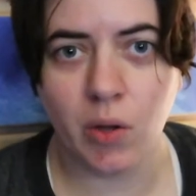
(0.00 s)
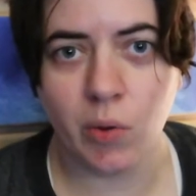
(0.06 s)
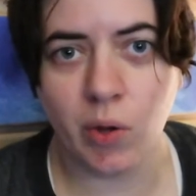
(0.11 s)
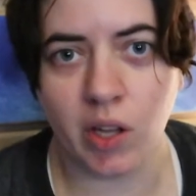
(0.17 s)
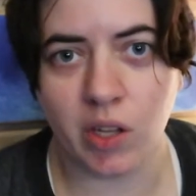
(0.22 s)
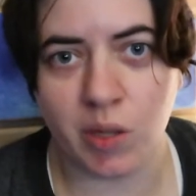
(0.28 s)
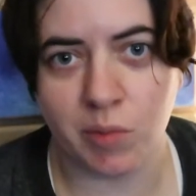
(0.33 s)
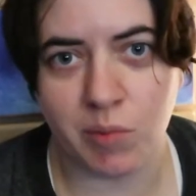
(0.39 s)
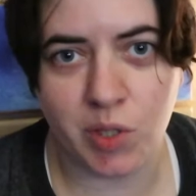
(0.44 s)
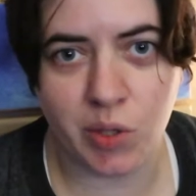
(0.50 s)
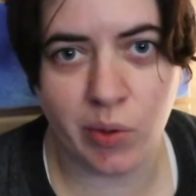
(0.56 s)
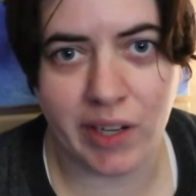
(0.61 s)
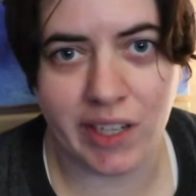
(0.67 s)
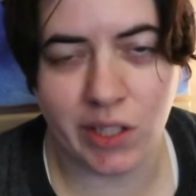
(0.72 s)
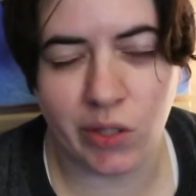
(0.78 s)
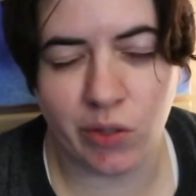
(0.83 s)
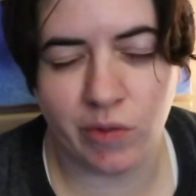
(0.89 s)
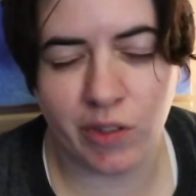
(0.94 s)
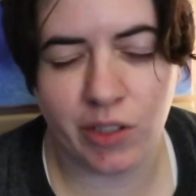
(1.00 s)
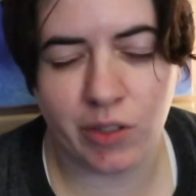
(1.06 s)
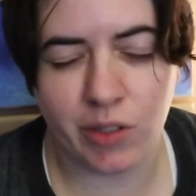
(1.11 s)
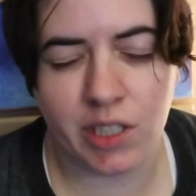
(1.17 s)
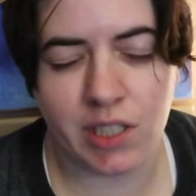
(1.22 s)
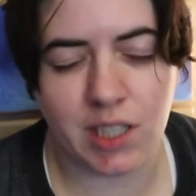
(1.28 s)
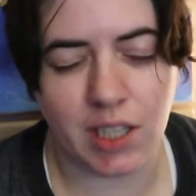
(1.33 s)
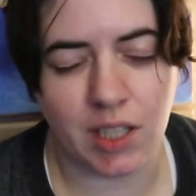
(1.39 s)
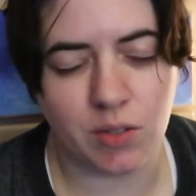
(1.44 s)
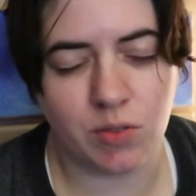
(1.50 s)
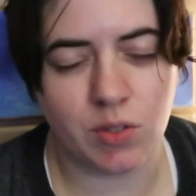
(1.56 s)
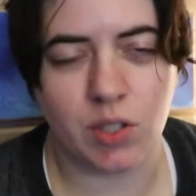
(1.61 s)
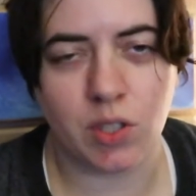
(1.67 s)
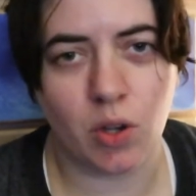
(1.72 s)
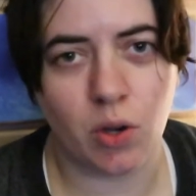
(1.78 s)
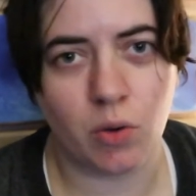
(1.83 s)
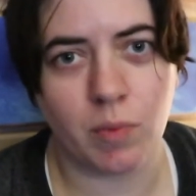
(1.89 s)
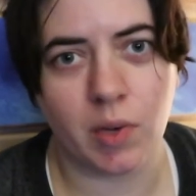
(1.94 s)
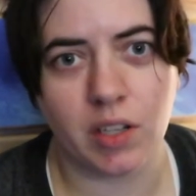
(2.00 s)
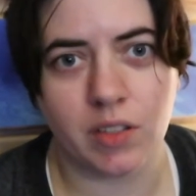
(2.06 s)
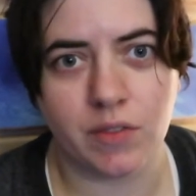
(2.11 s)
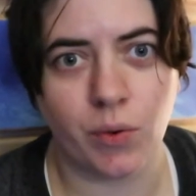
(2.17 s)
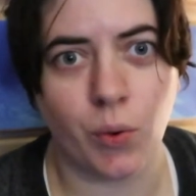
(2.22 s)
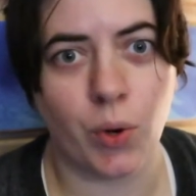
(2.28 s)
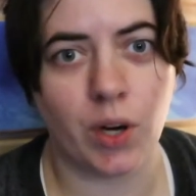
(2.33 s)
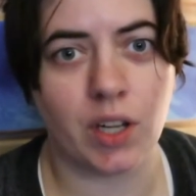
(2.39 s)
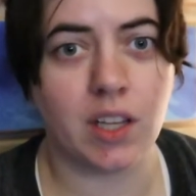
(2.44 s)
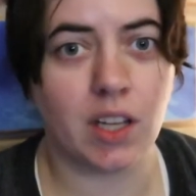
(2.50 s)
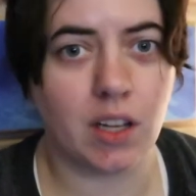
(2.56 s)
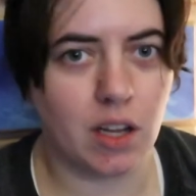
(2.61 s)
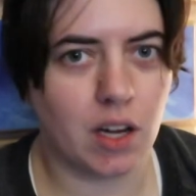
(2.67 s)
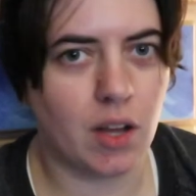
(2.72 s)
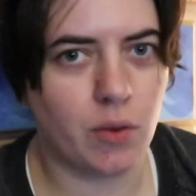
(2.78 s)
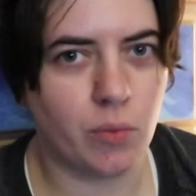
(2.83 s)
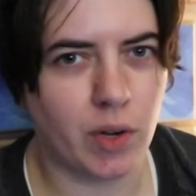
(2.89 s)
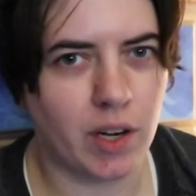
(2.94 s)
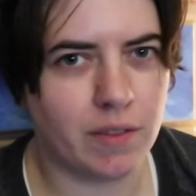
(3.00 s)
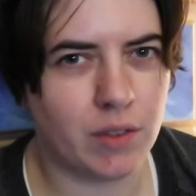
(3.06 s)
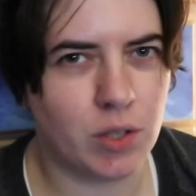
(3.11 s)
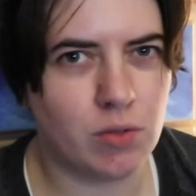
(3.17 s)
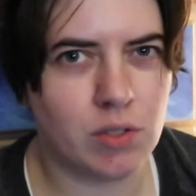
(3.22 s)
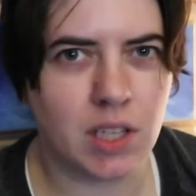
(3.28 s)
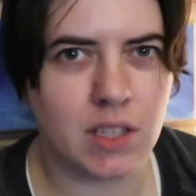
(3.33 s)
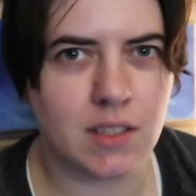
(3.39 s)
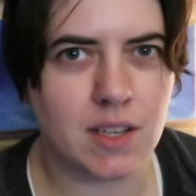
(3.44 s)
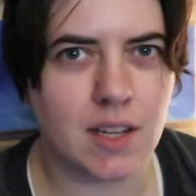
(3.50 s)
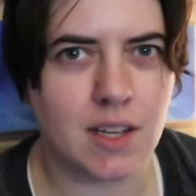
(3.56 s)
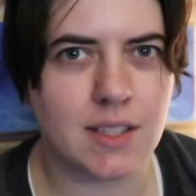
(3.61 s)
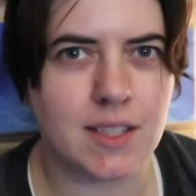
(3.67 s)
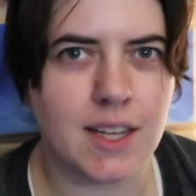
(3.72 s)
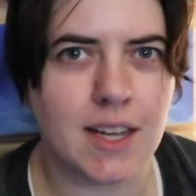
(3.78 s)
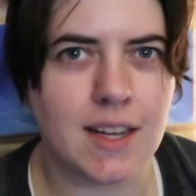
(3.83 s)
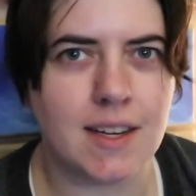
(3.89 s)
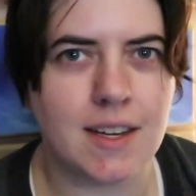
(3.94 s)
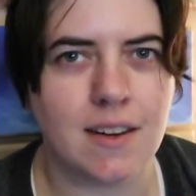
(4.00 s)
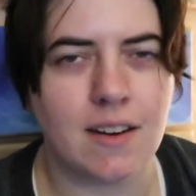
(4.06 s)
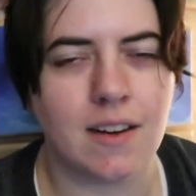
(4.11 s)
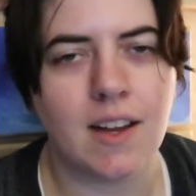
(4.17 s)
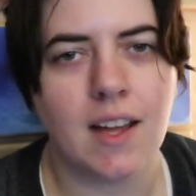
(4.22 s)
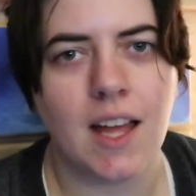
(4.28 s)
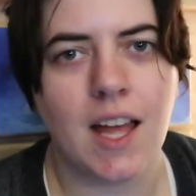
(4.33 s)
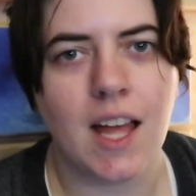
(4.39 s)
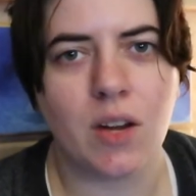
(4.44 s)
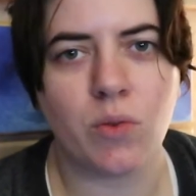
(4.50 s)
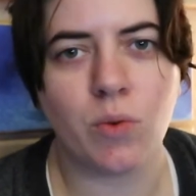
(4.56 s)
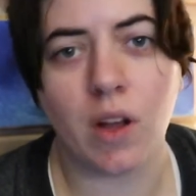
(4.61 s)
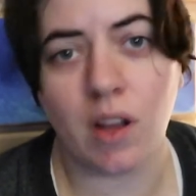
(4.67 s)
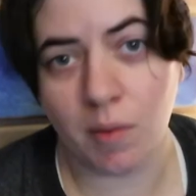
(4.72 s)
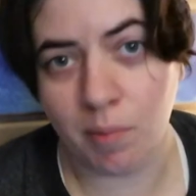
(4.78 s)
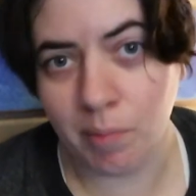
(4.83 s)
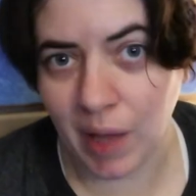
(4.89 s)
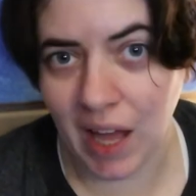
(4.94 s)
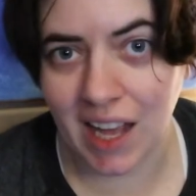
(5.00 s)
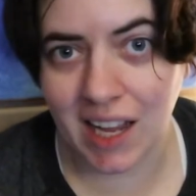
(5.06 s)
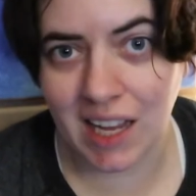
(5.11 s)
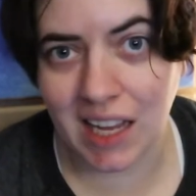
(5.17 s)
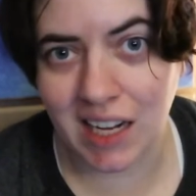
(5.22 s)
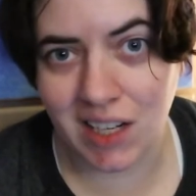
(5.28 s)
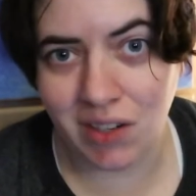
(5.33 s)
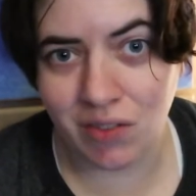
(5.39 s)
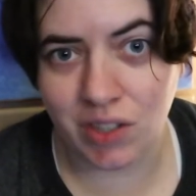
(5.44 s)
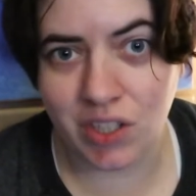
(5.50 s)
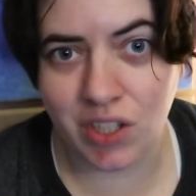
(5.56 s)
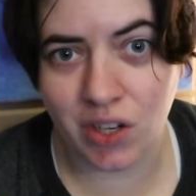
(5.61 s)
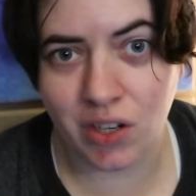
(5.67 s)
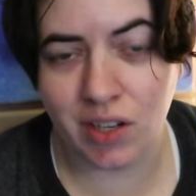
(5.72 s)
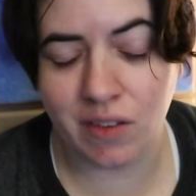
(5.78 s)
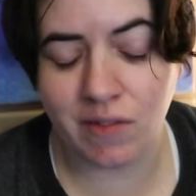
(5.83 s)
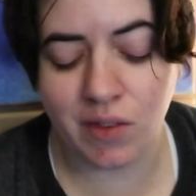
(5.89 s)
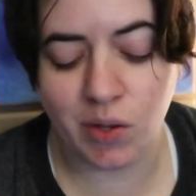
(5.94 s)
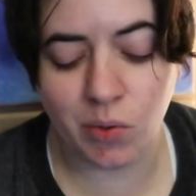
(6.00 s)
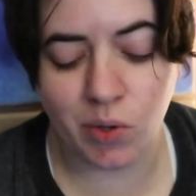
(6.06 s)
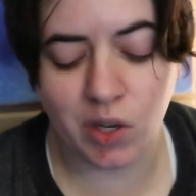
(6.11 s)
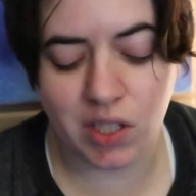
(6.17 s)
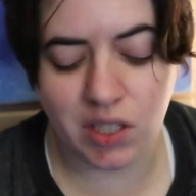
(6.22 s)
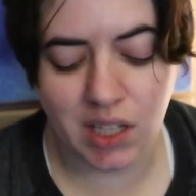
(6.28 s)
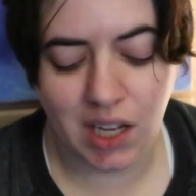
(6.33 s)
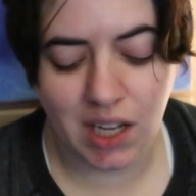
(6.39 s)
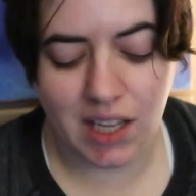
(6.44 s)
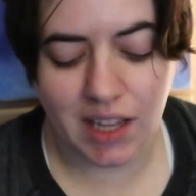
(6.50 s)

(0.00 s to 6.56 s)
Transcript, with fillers: Welcome to any new viewers. Thank you so much for clicking on whatever you clicked on to get here, and welcome back any returning viewers.